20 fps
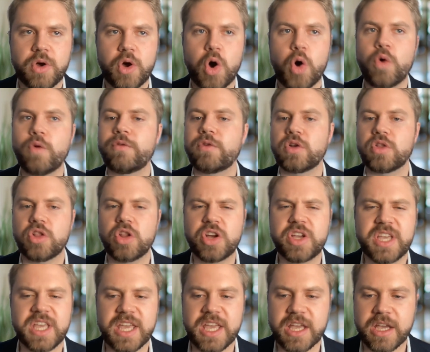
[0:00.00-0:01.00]

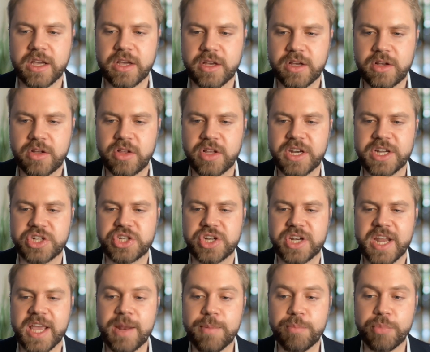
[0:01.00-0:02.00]
overlooking
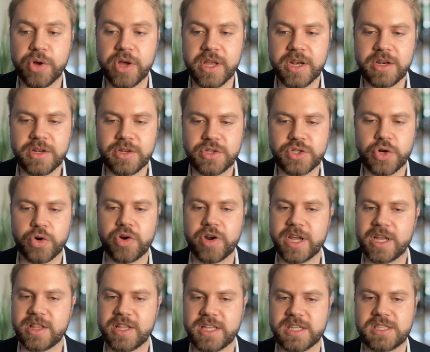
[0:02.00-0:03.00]
clinician input
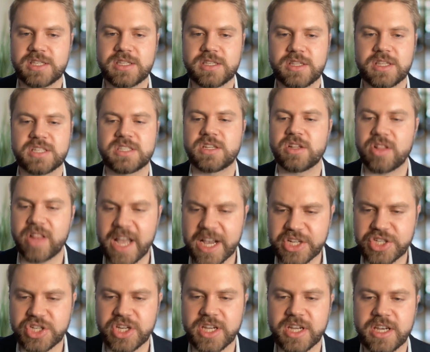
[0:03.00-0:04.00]
during the
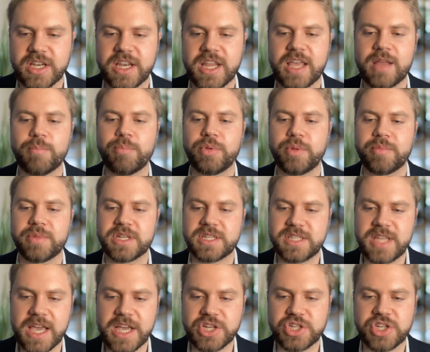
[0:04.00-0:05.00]
selection
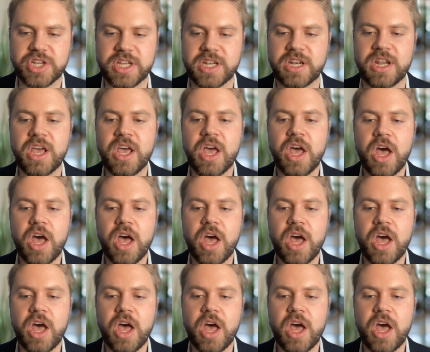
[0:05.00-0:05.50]
implementation